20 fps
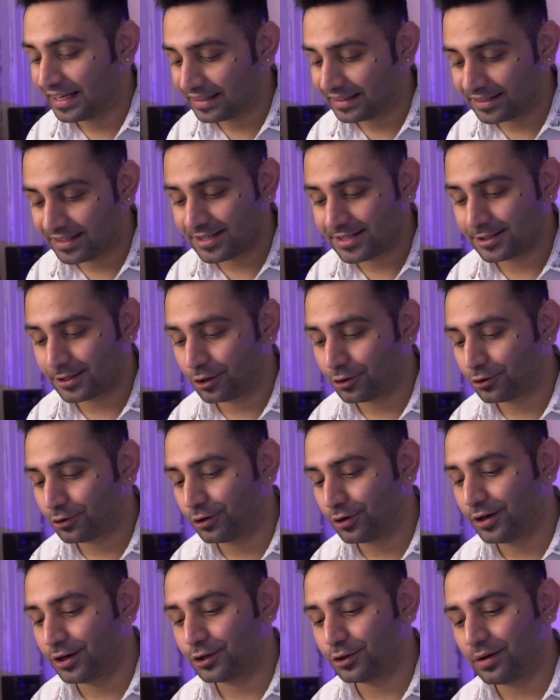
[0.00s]
In this
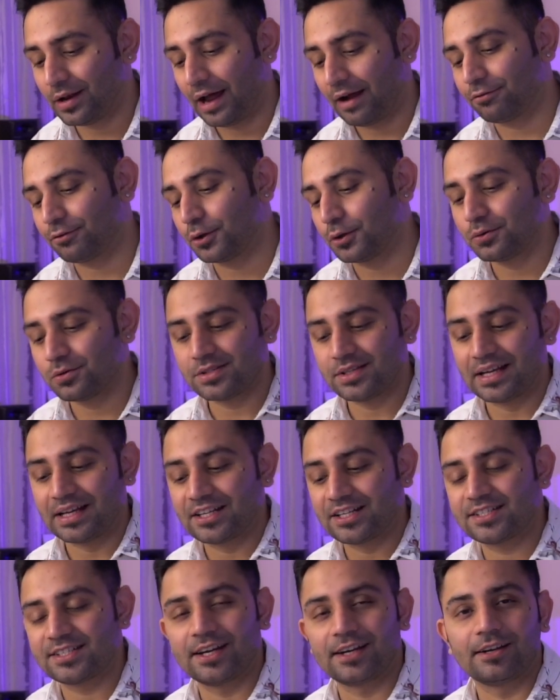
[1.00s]
controller you'll have to use the
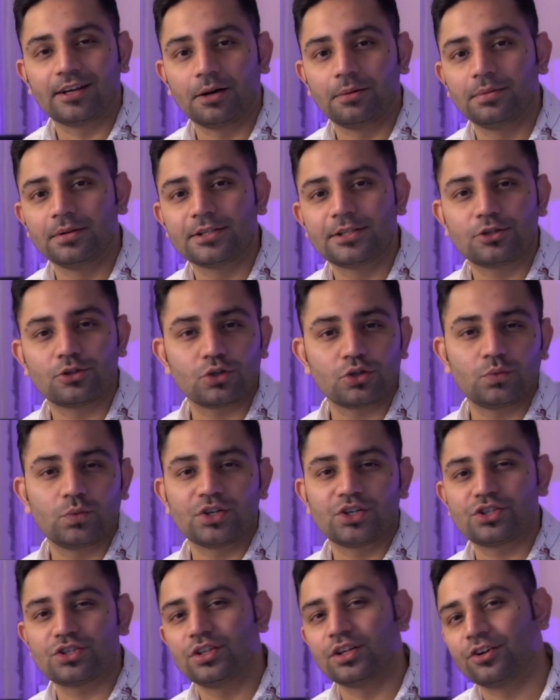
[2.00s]
instant doubles to
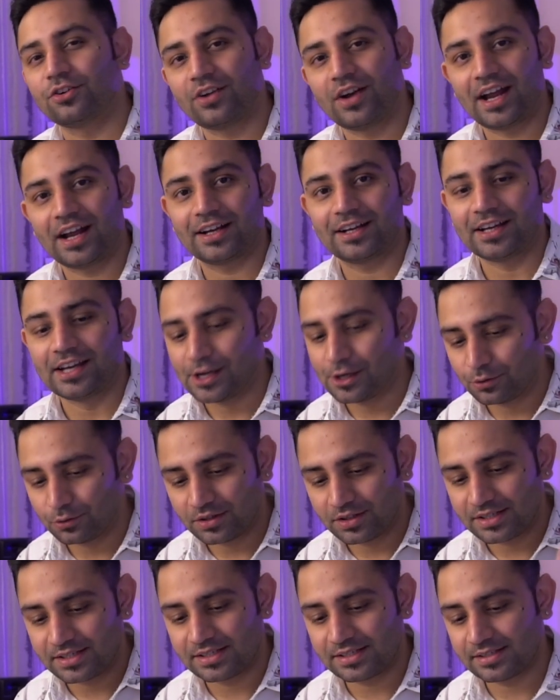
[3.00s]
switch the track into
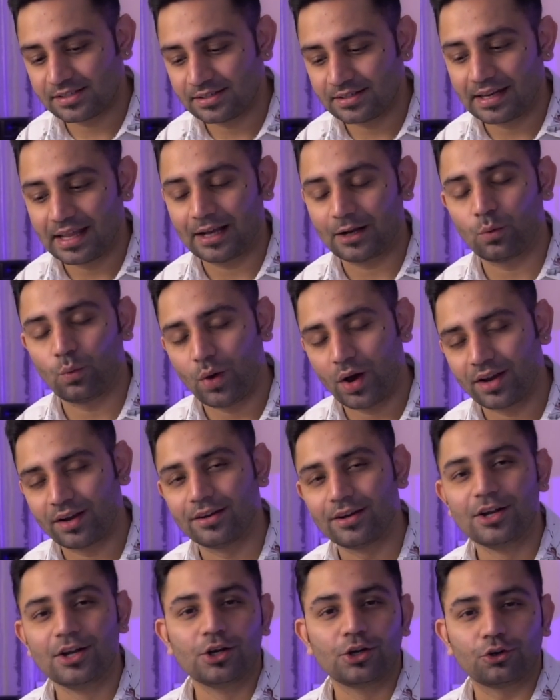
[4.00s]
this deck
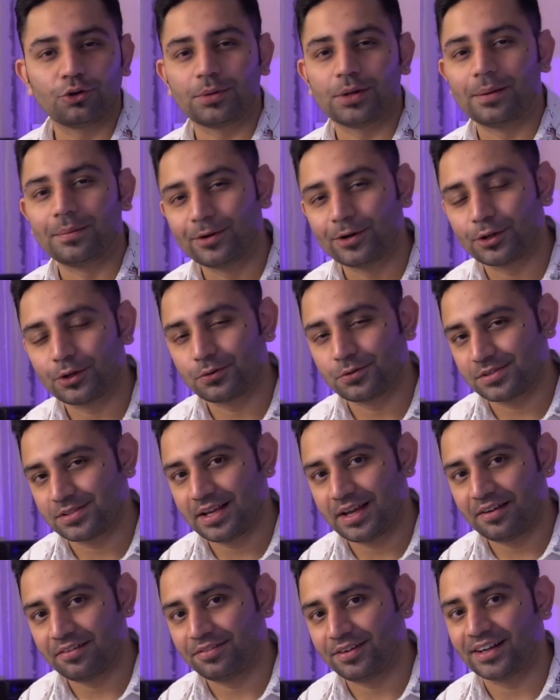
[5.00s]
1 to be able to use
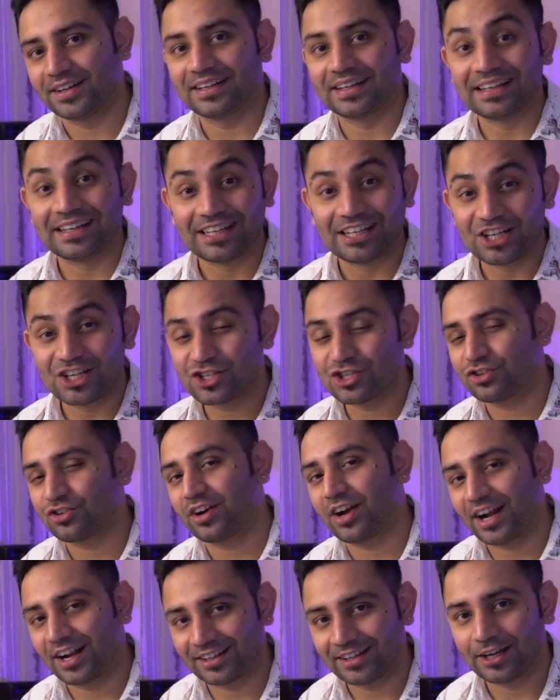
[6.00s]
the effect in each
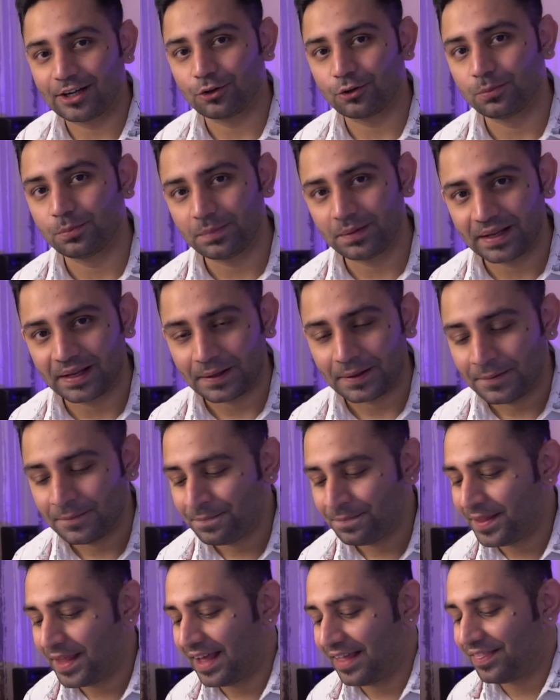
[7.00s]
track that you play,
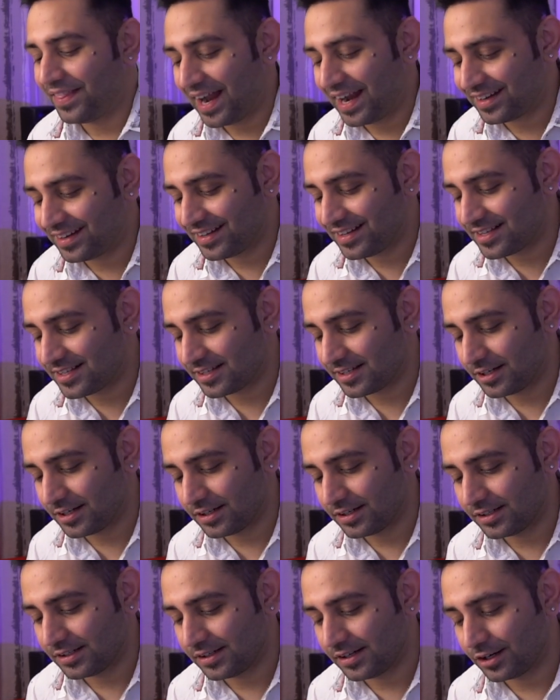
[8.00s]
and that is
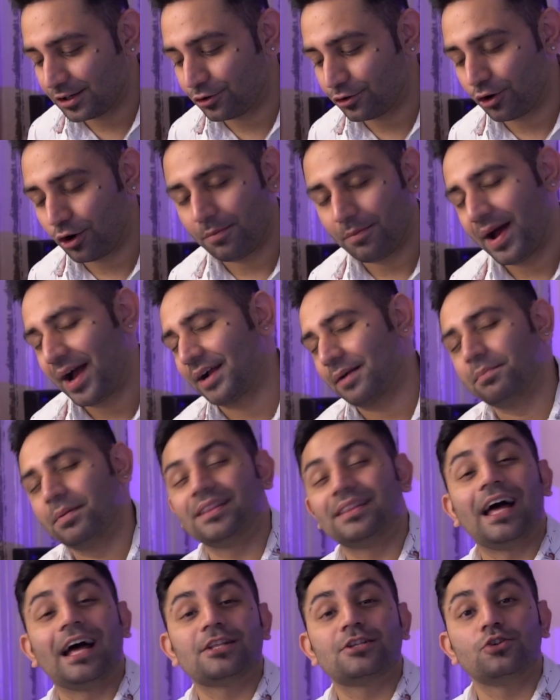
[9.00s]
a drawback,
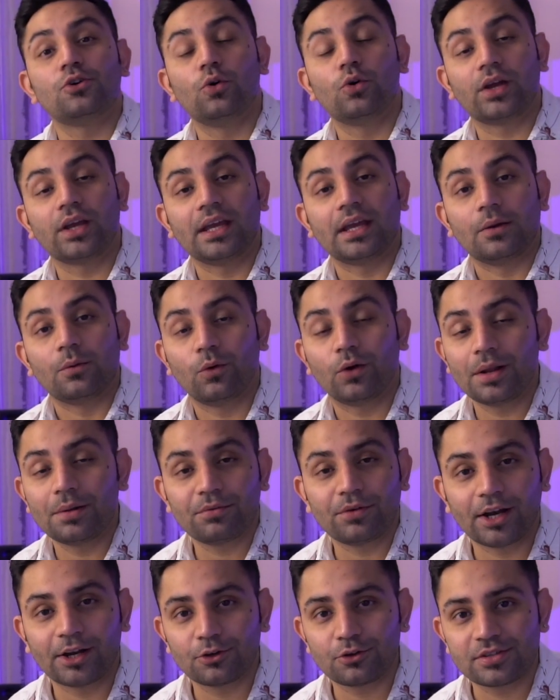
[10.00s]
but that's okay. What
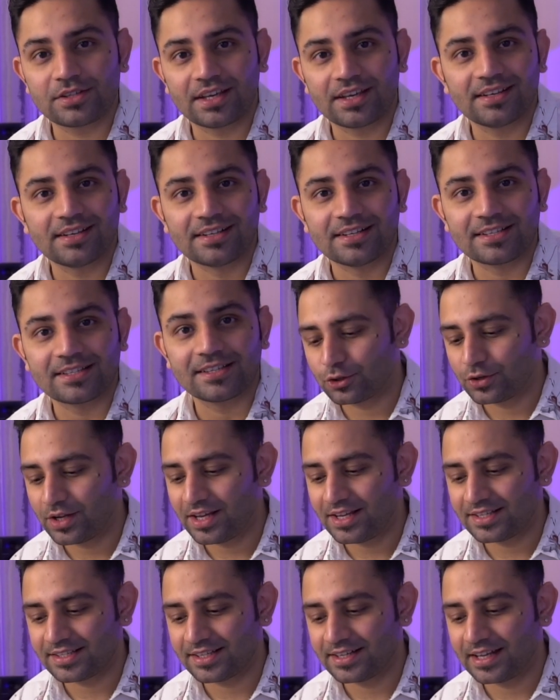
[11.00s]
I'm trying to say is
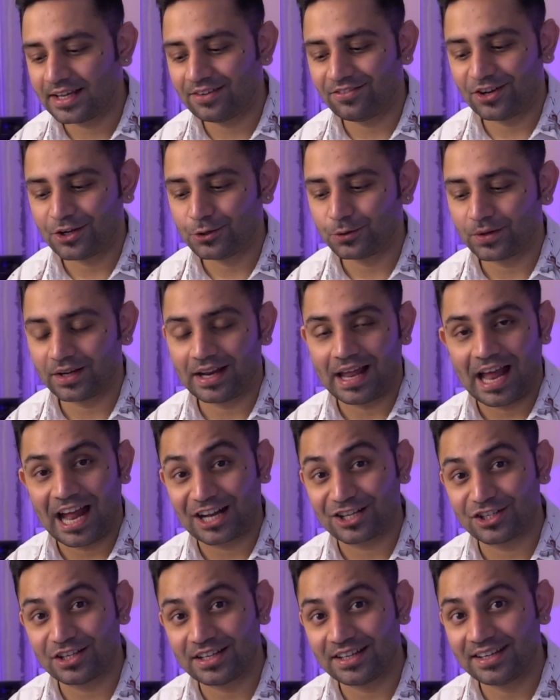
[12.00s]
today is the day when you can
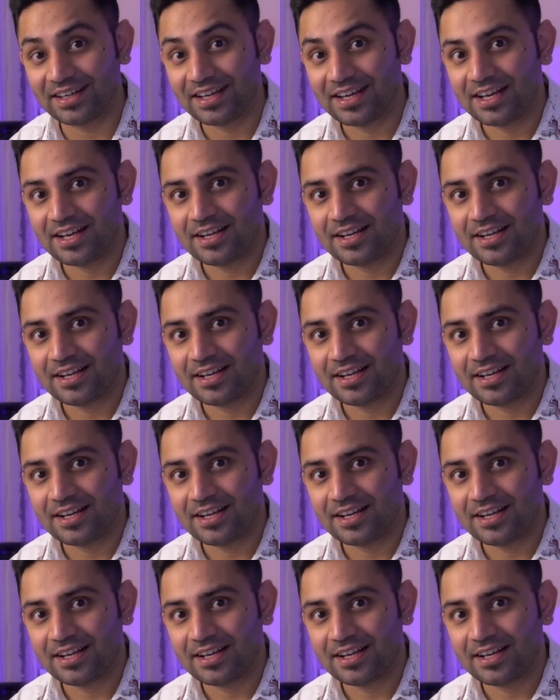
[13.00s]
actually